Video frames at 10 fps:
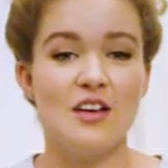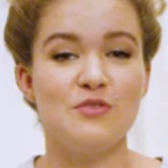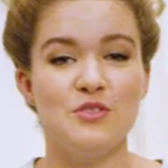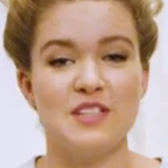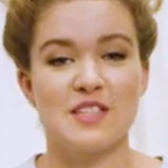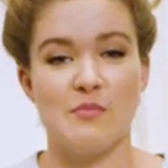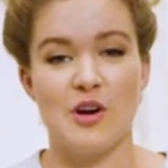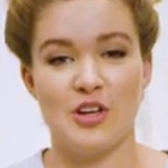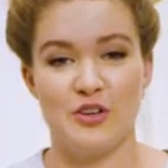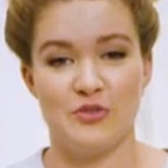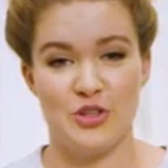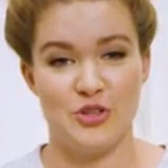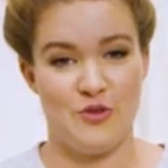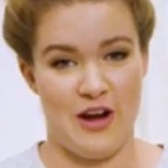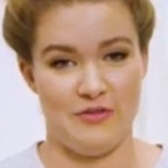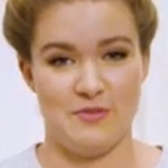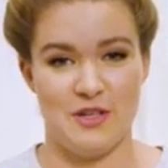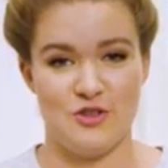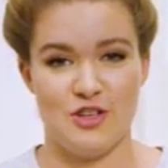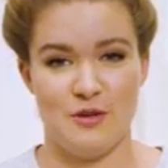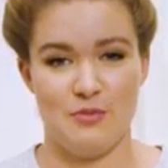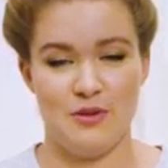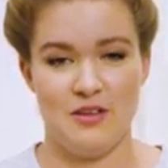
level is a mark of good craftsmanship.